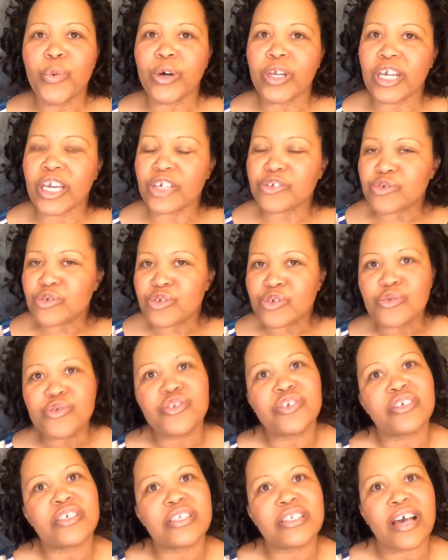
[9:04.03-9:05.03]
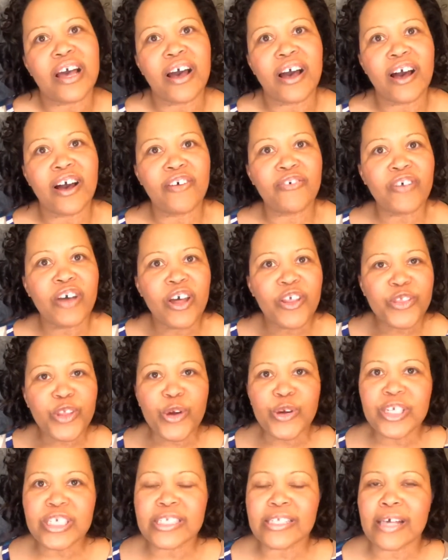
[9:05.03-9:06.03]
want to introduce yourself,
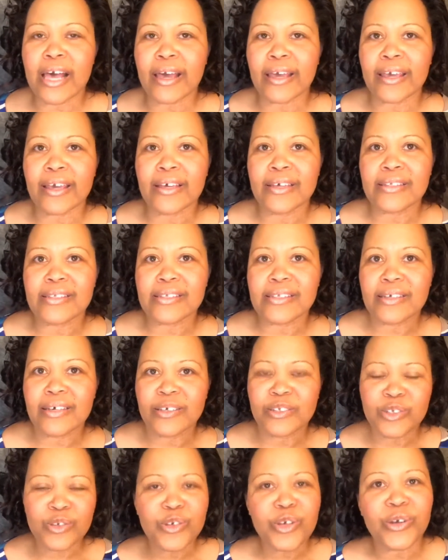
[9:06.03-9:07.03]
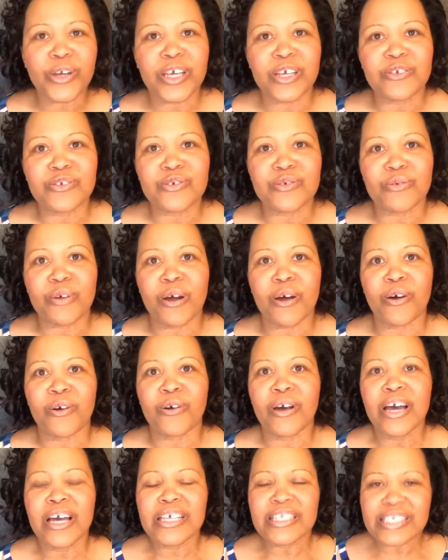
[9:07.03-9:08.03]
30 seconds, do your
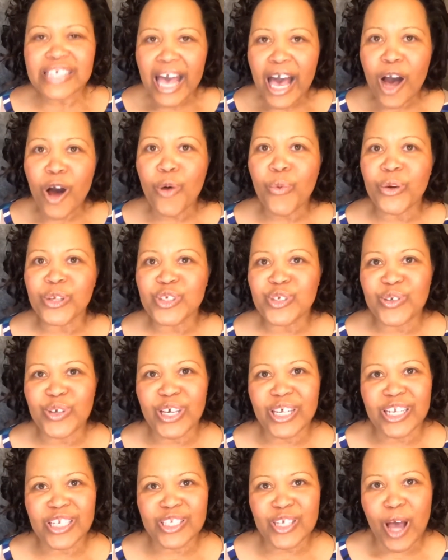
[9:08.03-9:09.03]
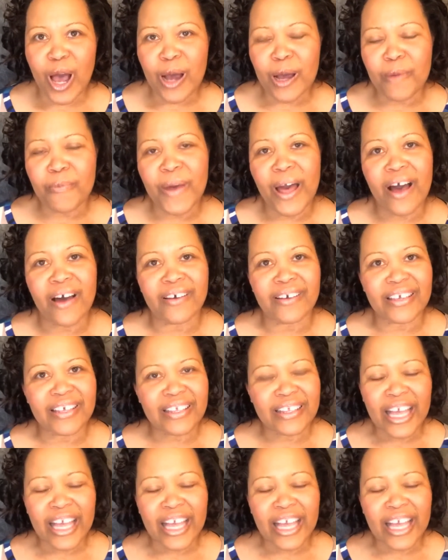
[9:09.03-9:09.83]
intro, tell what you're going to talk about.